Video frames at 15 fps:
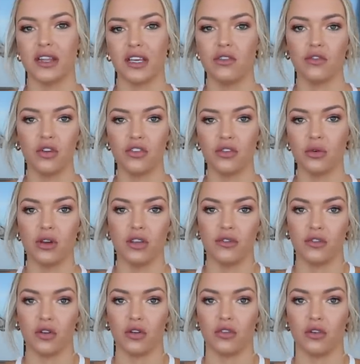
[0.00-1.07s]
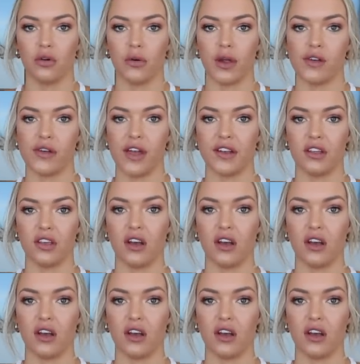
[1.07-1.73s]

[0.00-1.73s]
Like, you've got to do it. You've got no way around it.